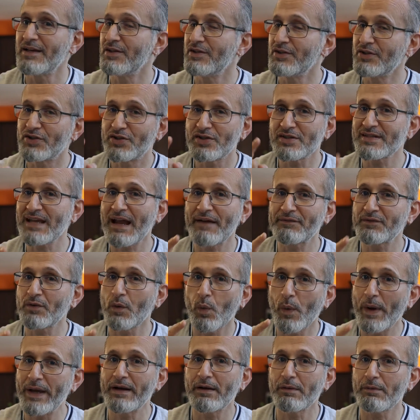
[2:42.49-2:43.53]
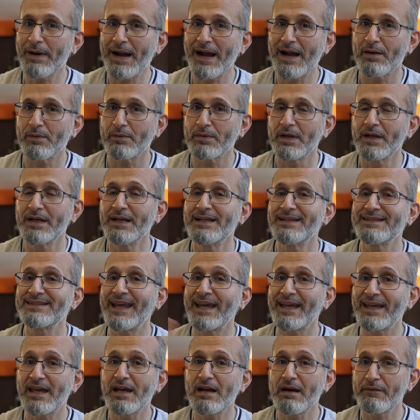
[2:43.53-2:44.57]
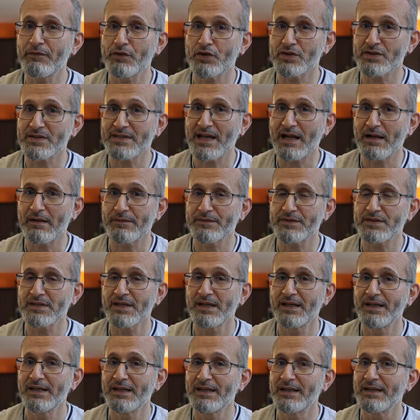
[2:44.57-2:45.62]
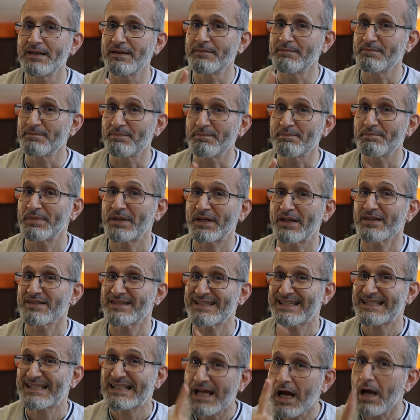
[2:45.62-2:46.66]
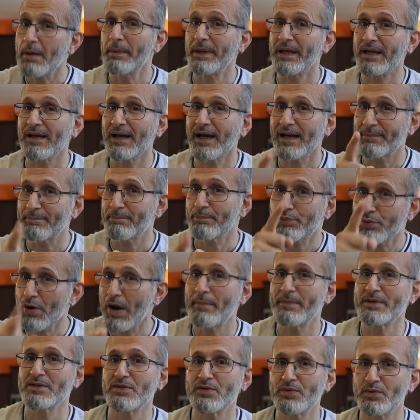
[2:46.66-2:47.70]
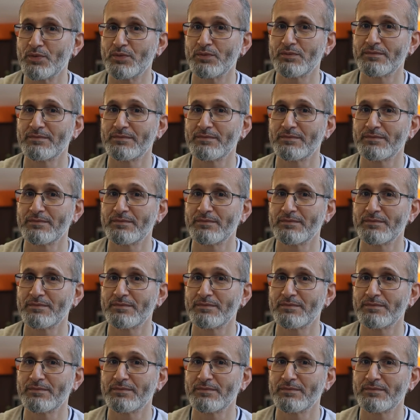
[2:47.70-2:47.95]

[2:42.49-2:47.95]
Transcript: You just have to wait around. Take care of yourselves because it's coming, I promise you.